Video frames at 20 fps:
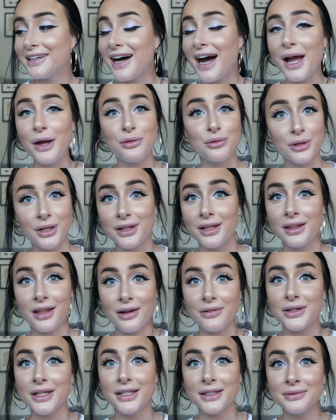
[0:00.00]
I really
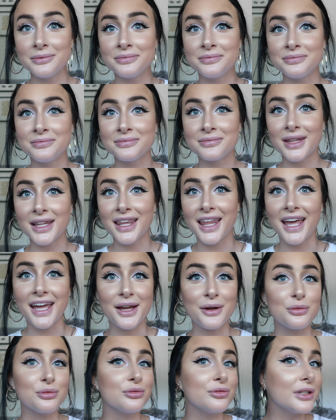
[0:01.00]
love it.
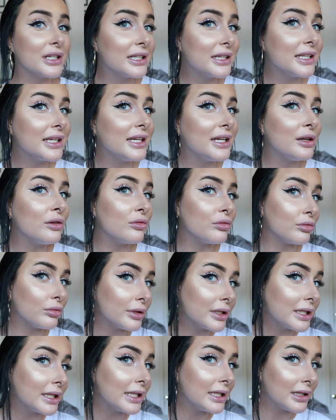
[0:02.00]
Like, really,
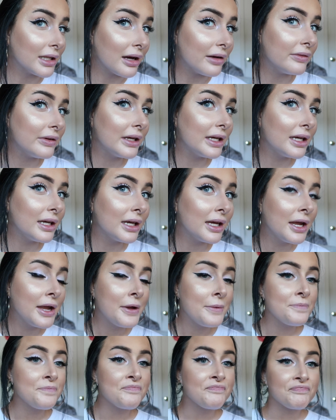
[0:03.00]
really love it.
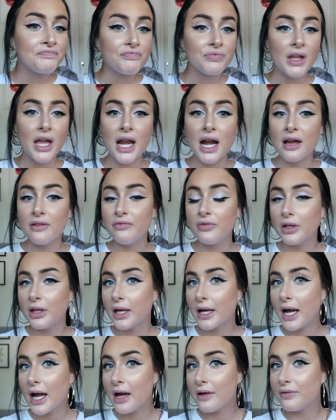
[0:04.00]
And I feel
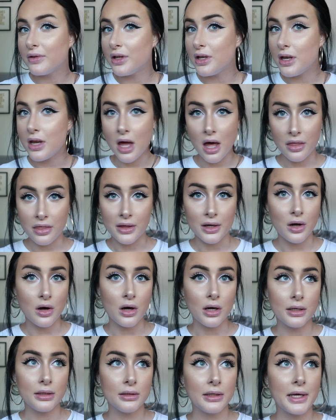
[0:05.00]
like I have nothing
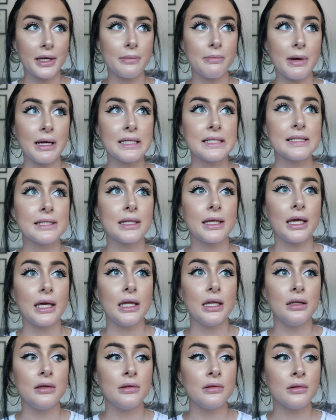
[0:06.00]
on. Like, my
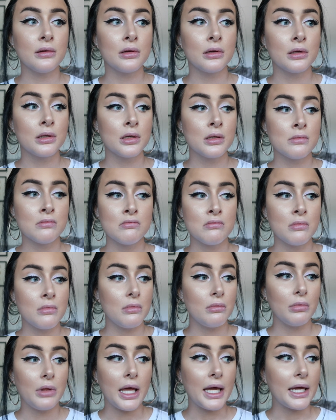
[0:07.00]
skin,
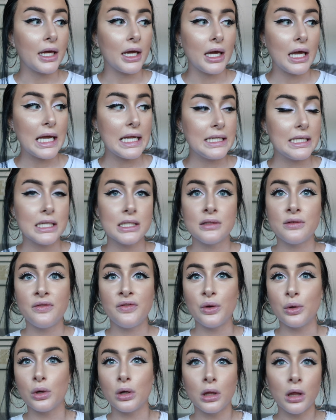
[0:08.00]
like, it doesn't
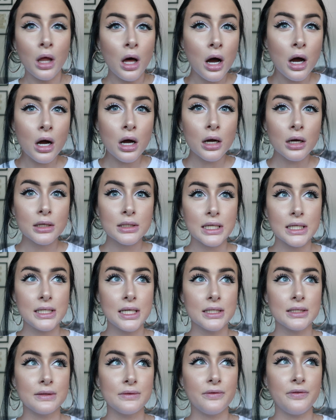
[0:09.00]
feel clogged. It
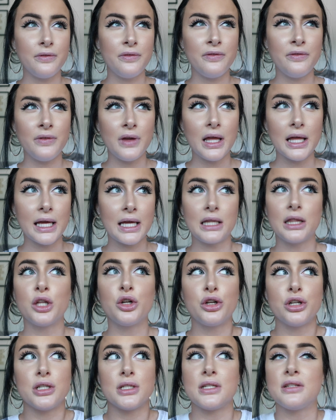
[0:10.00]

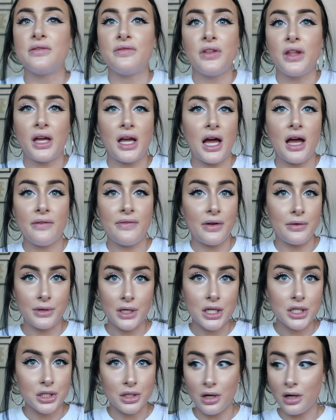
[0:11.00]
literally just doesn't feel like I have
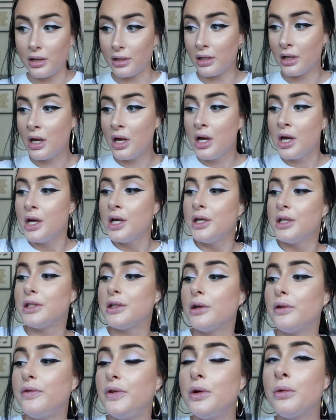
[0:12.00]
foundation on.
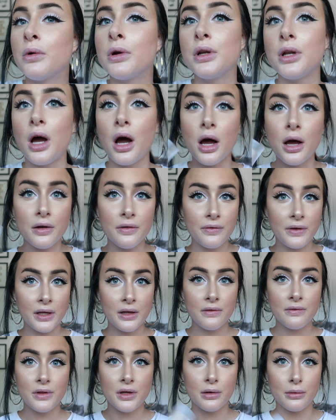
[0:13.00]
So if you are not a
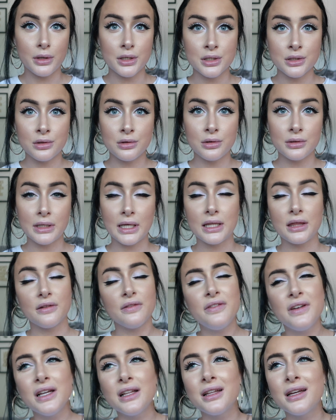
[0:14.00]
fan of the original and like the
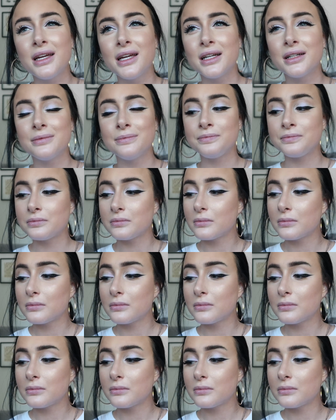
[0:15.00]
feeling,